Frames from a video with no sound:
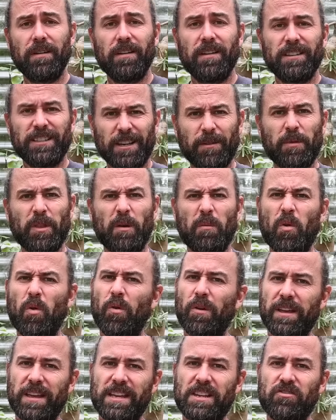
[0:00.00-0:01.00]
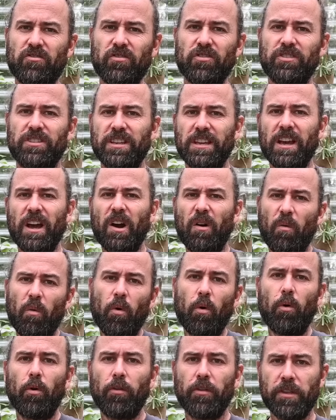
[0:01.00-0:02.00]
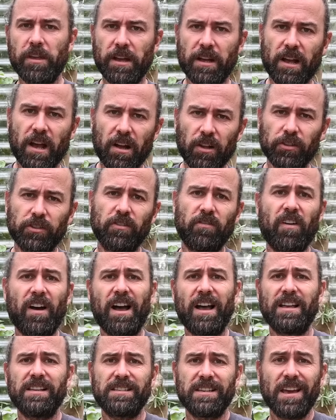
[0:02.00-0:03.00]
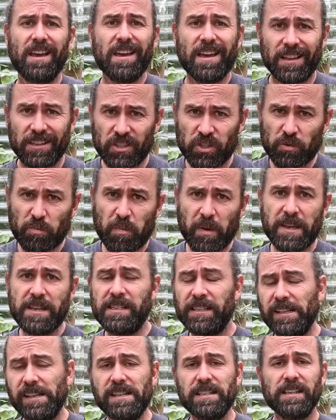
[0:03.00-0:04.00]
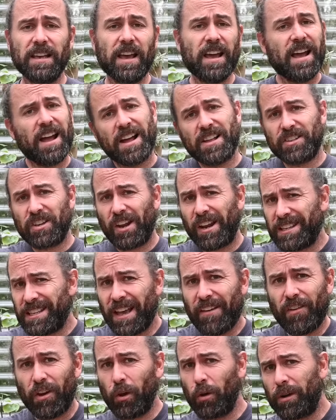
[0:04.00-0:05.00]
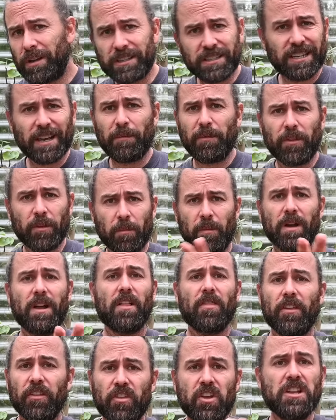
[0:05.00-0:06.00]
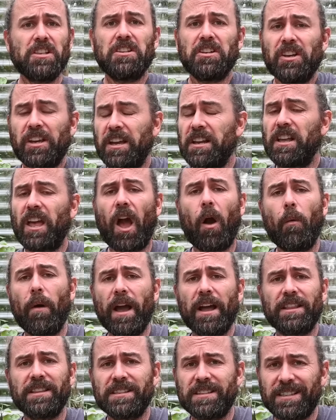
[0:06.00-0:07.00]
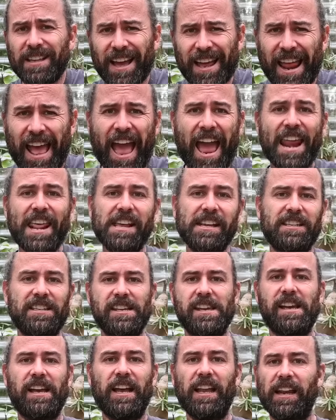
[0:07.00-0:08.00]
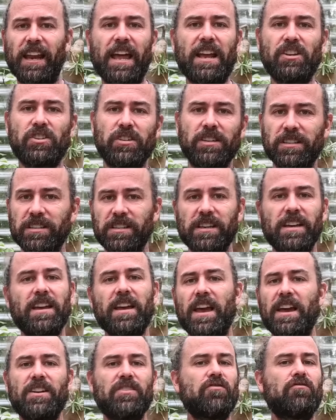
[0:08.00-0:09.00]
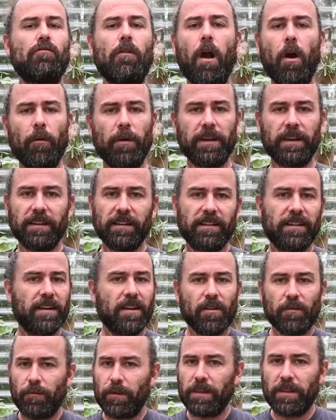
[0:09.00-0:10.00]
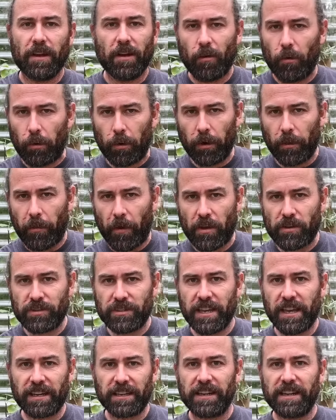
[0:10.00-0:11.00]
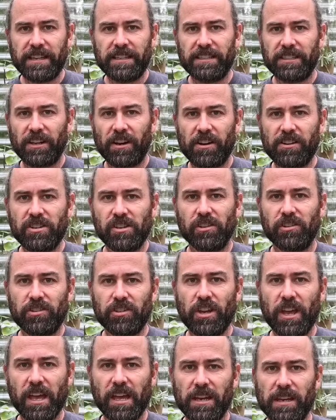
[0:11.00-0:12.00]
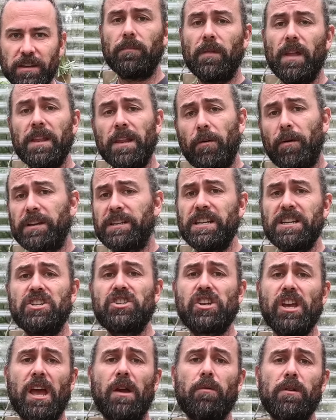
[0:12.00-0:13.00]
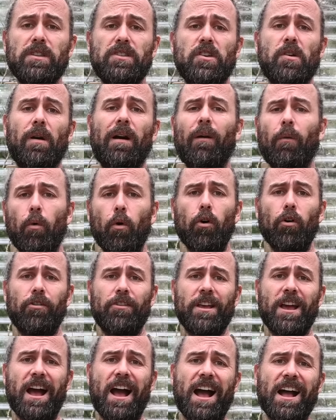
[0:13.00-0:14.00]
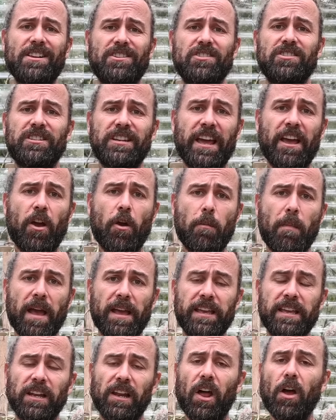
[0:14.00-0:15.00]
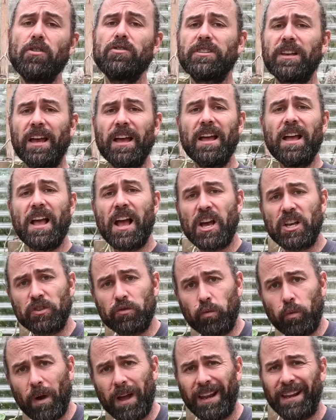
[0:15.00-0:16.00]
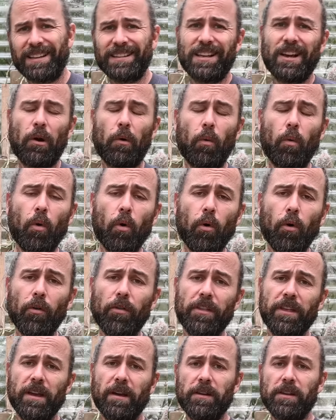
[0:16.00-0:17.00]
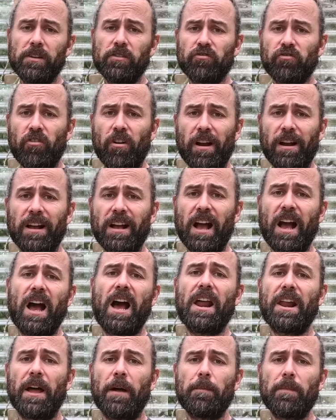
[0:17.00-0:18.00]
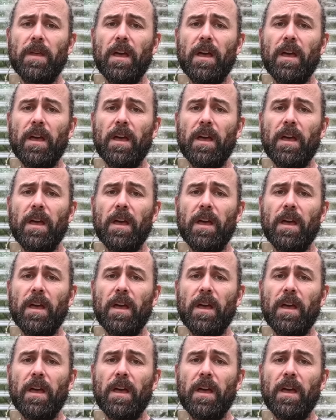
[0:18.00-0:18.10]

some of the more interesting Haworthia cultivars and species, and so let's have a look at some of them, the things that you can go out and start adding to your collections and growing with all of those techniques that I just shared. Now, I did share with you Haworthia argenteo maculosa as well as Haworthia truncata,